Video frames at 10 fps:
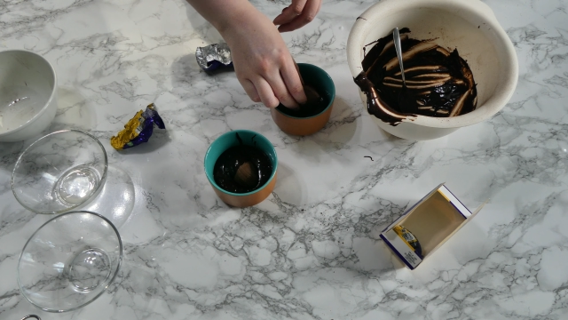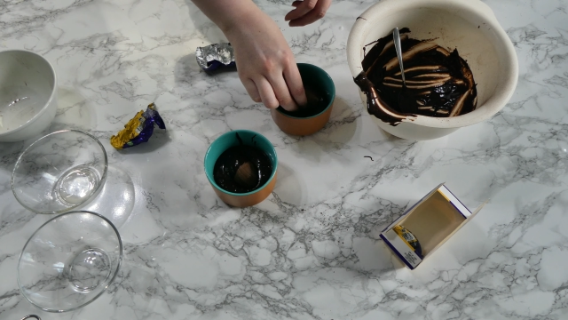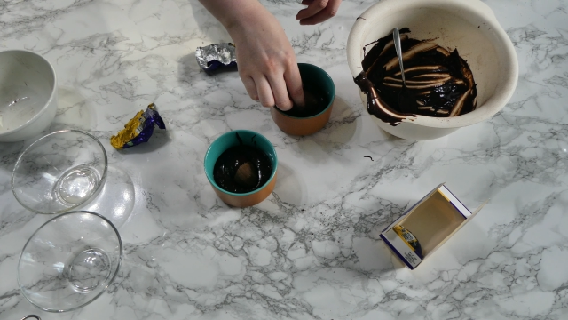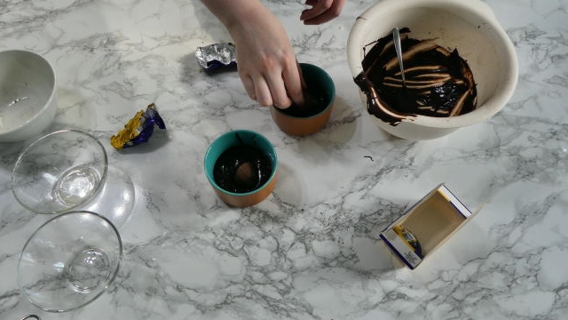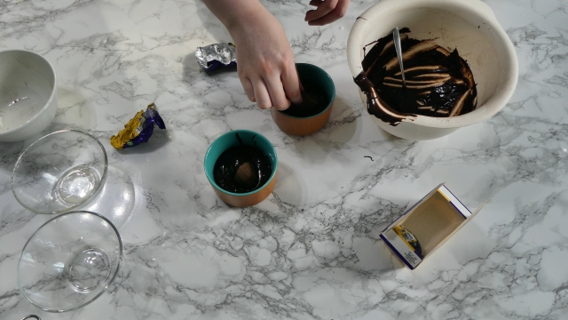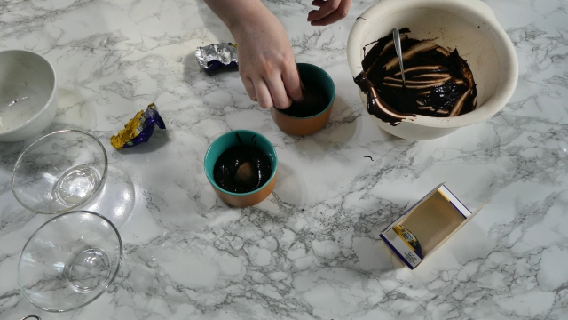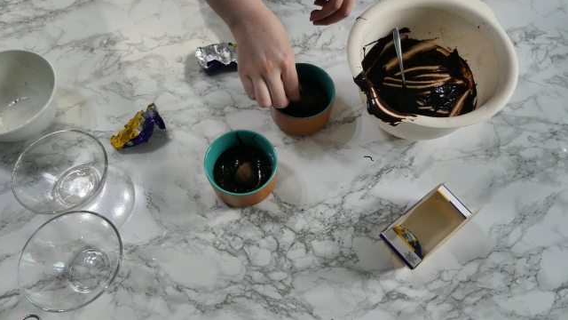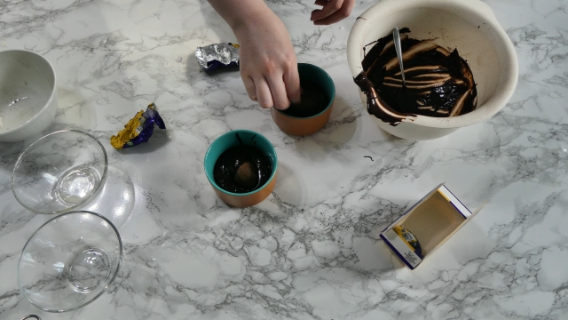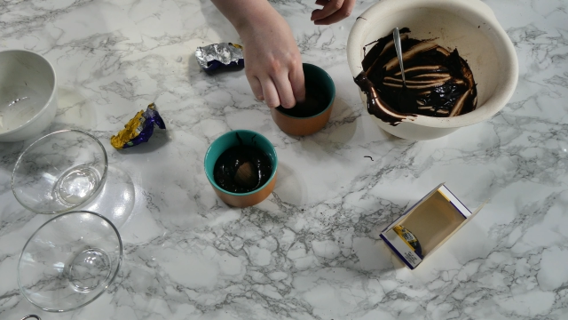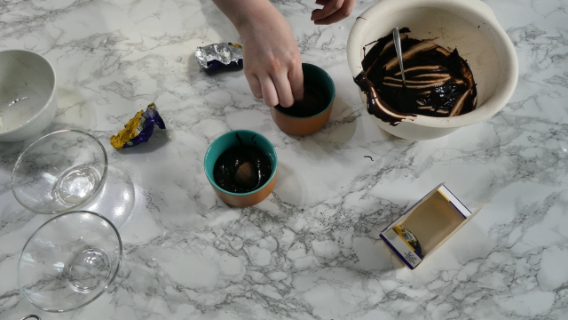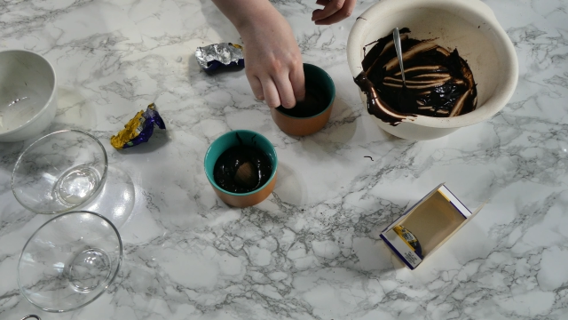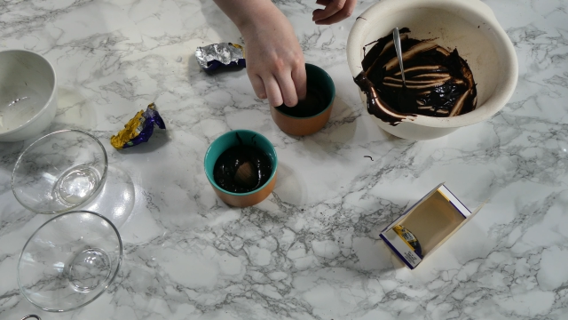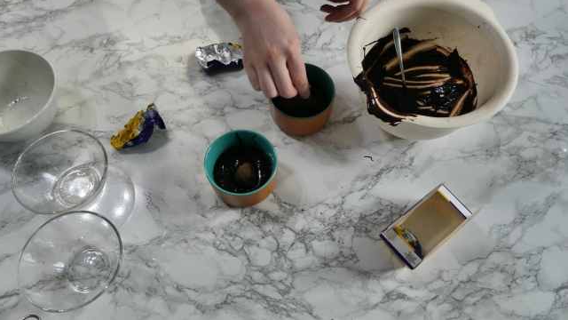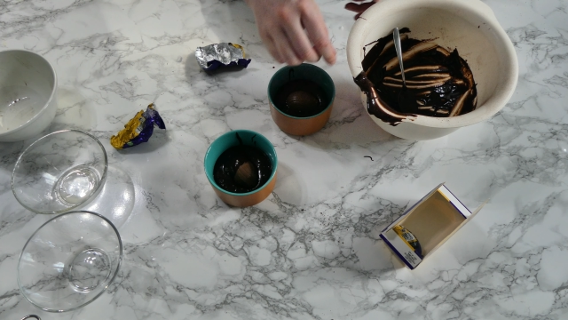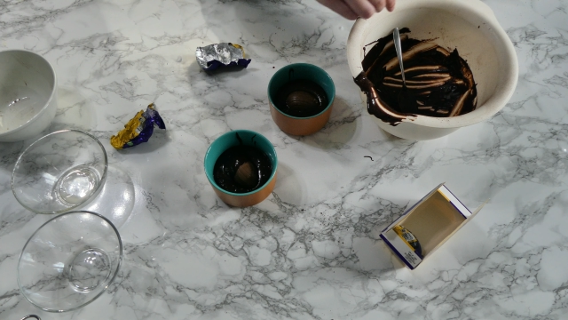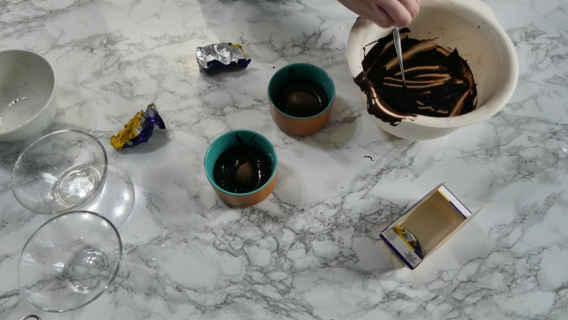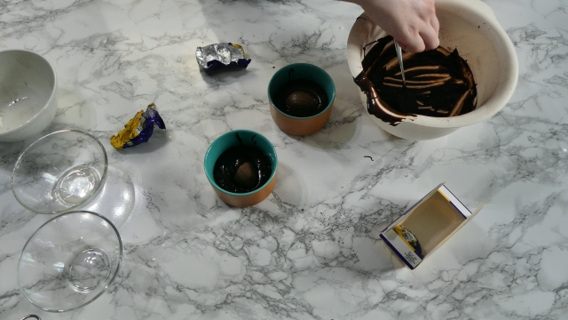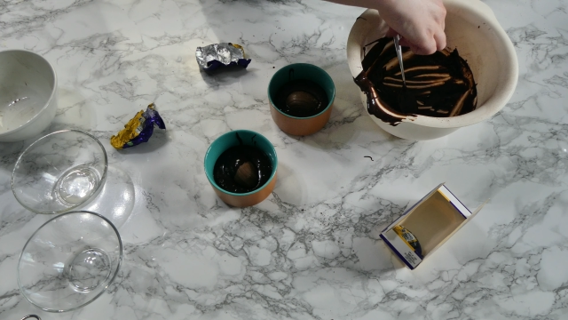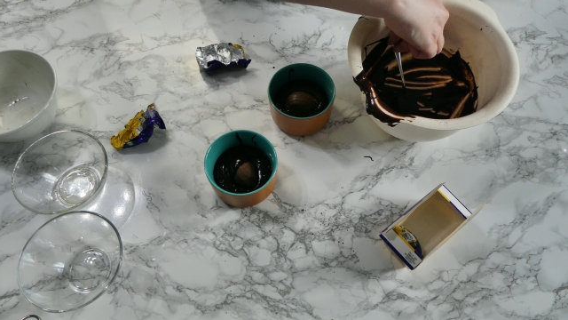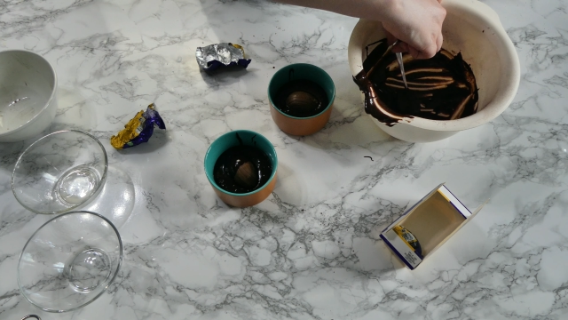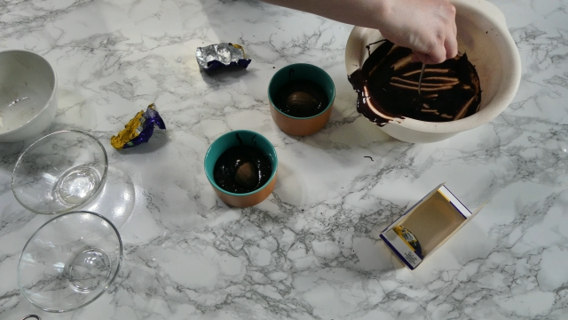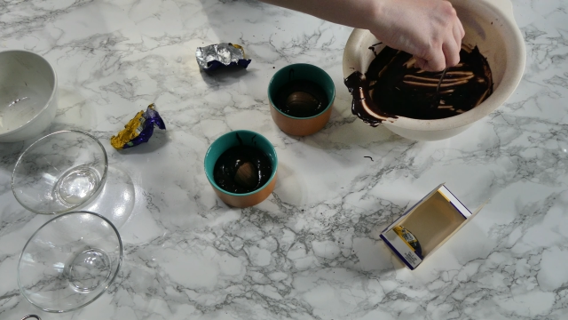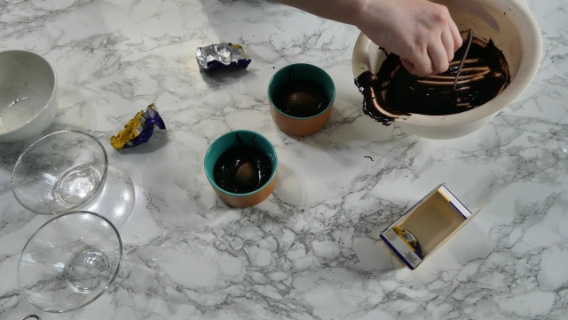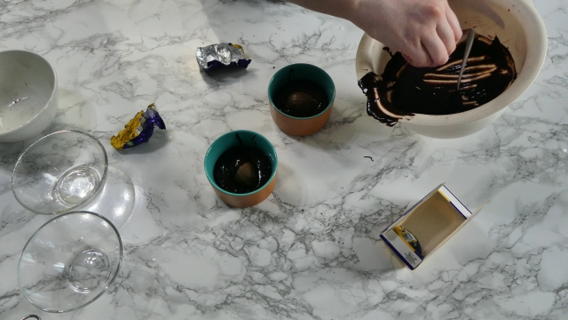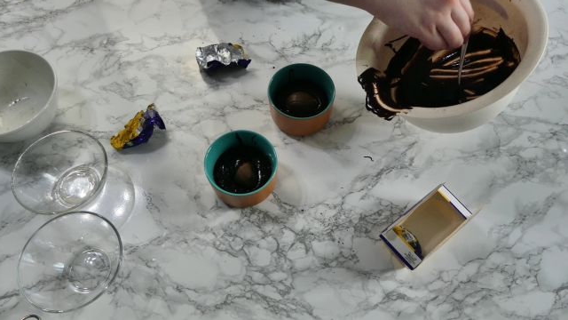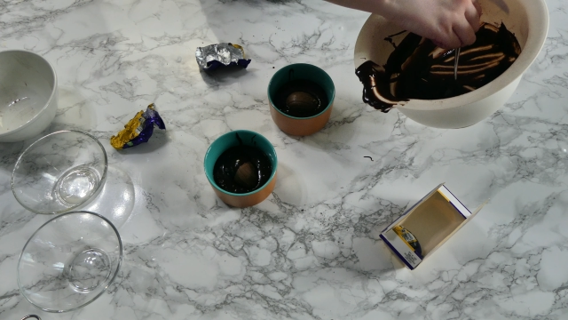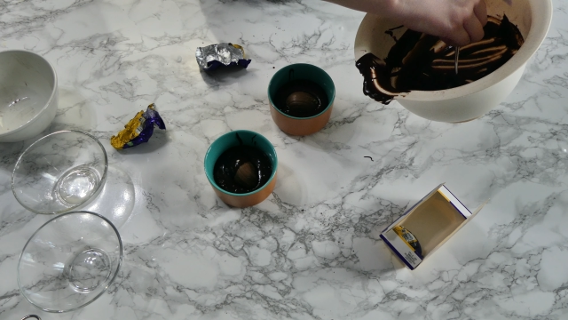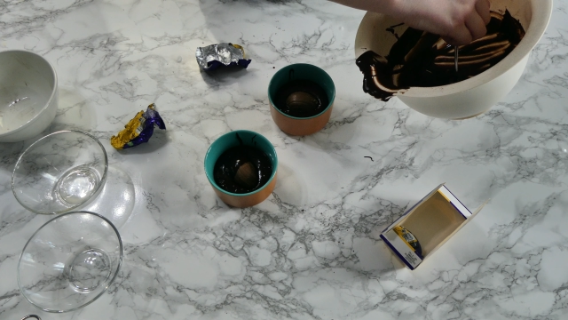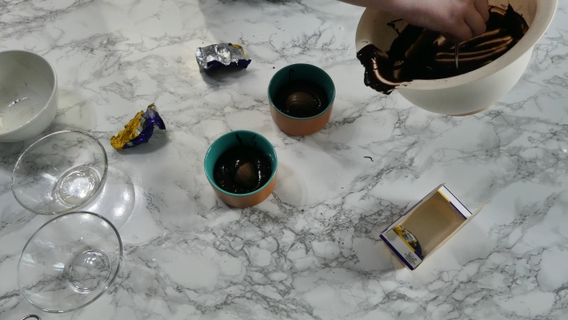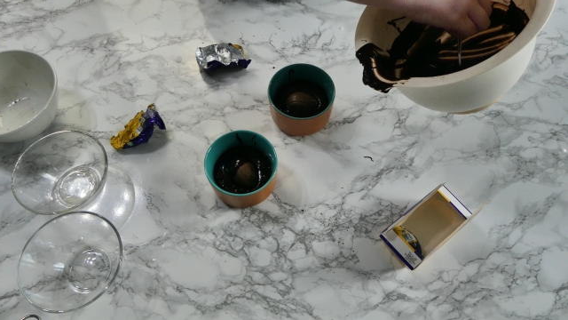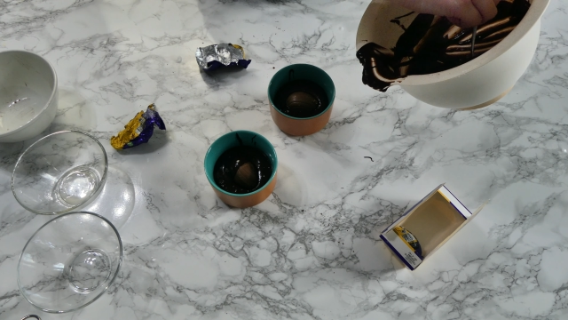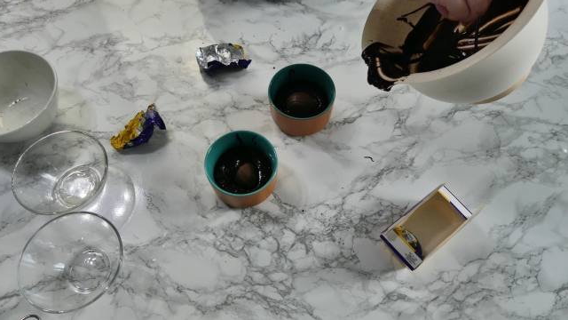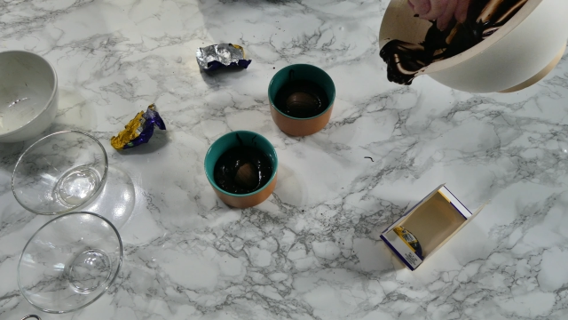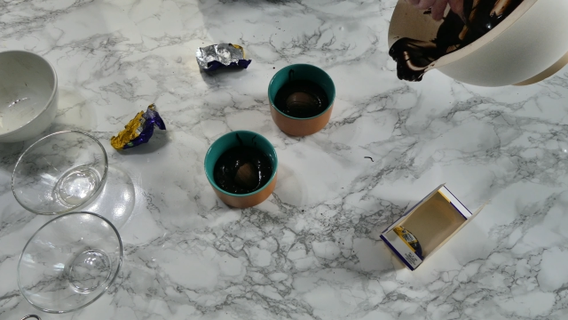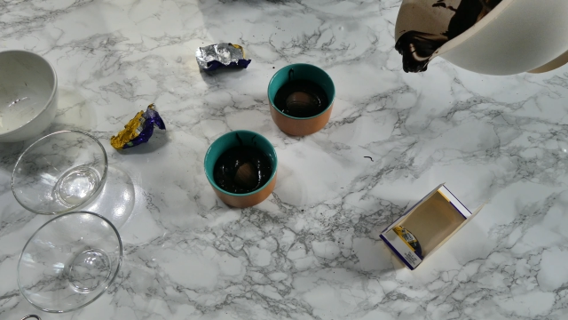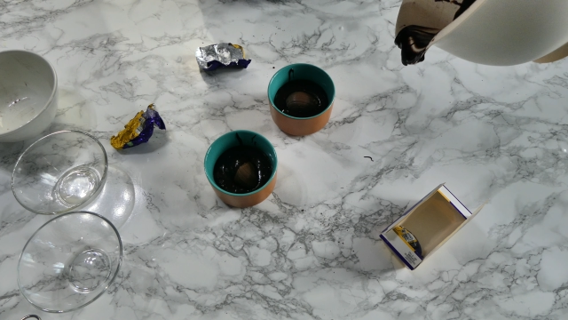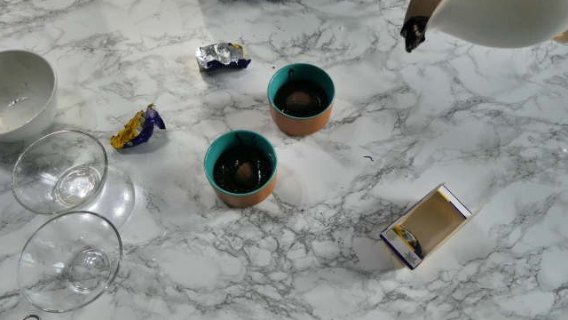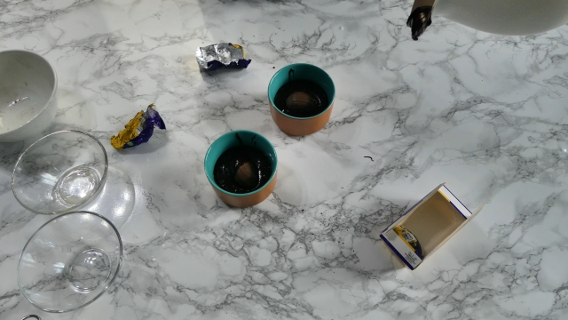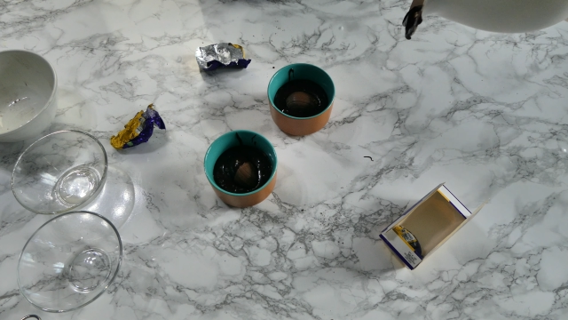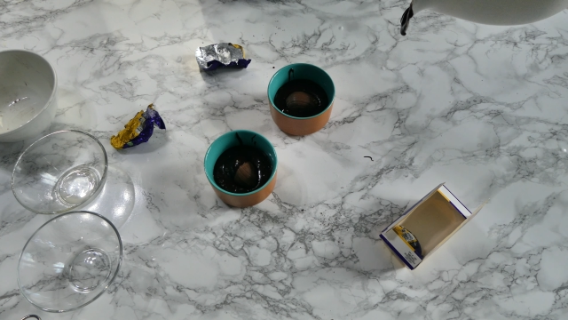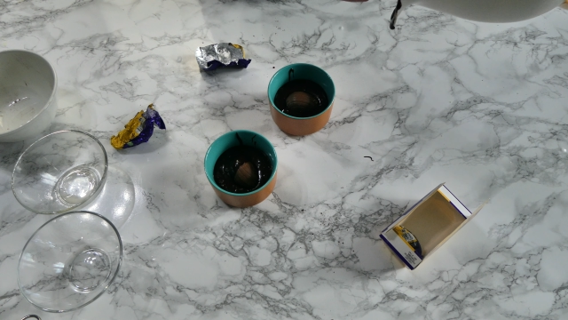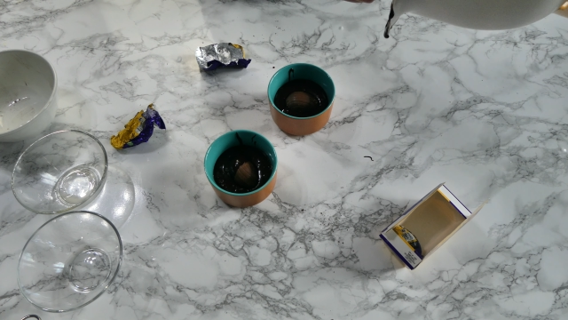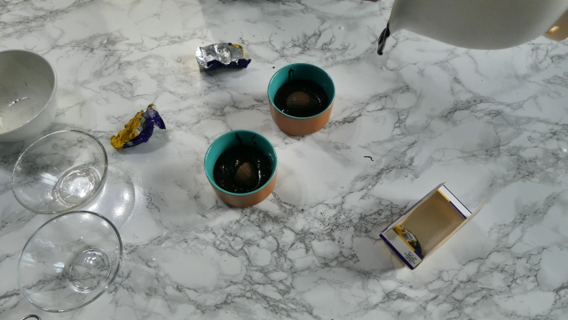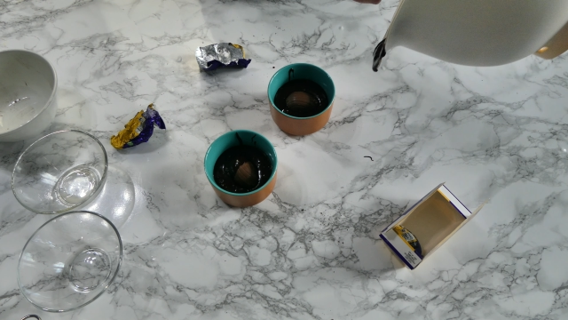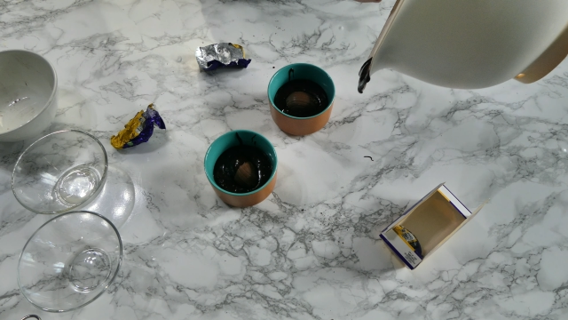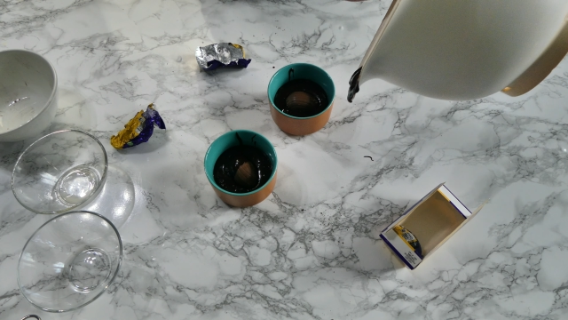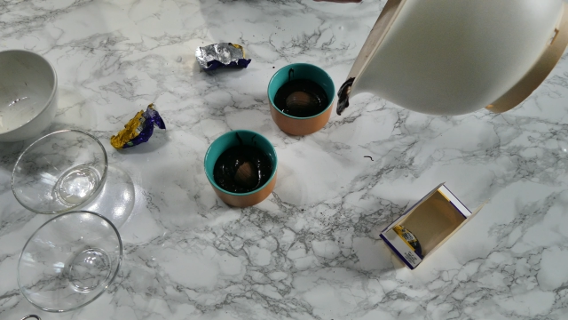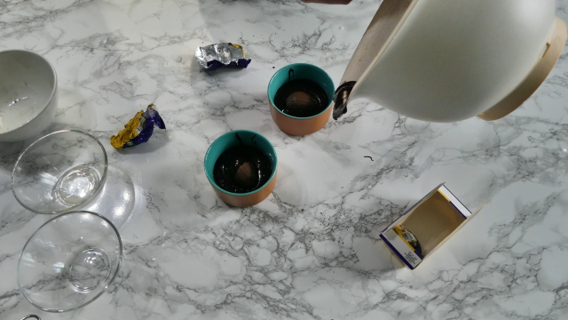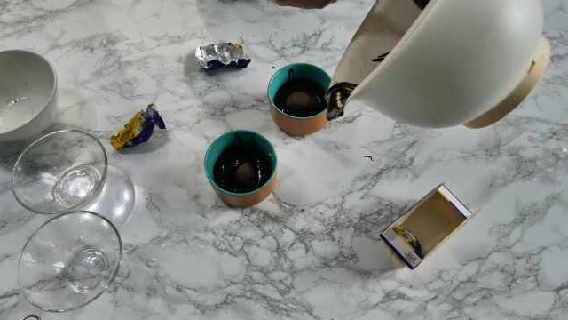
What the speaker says: [unreadable: no face in view]